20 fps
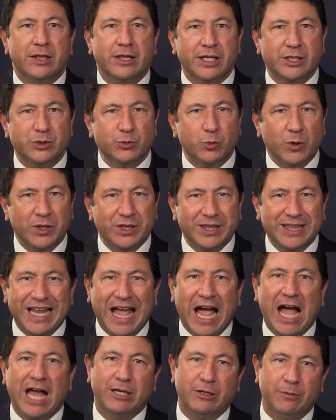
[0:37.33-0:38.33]
This will
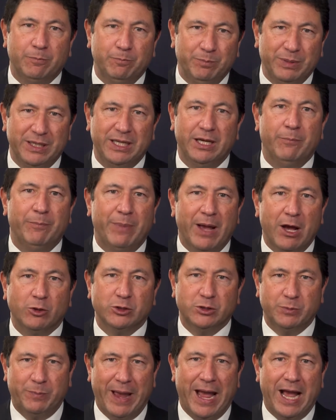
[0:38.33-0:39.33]
not be a
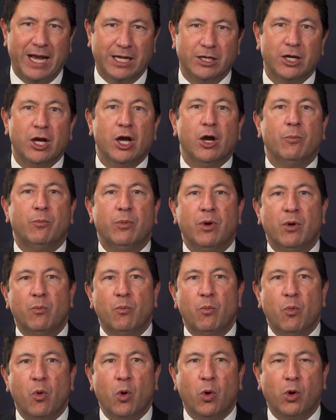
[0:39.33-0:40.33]
bounce back, but
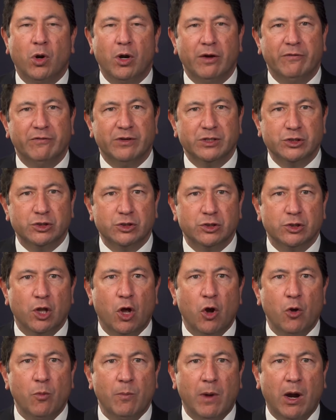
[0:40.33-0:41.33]
more of a
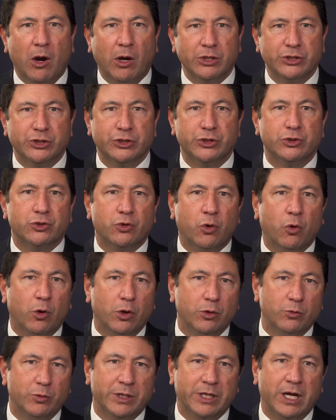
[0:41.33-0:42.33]
slow march
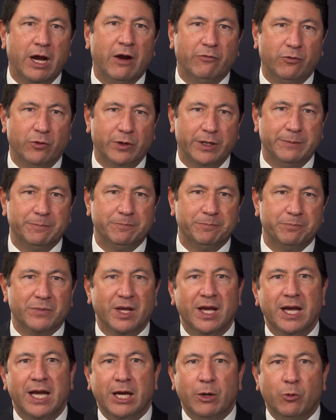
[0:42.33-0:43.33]
toward recovery.
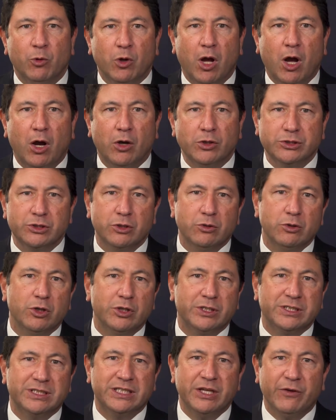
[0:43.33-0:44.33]
It will also
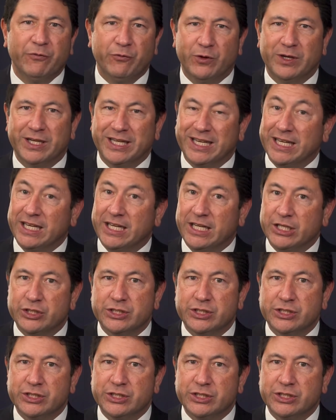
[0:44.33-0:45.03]
look different in each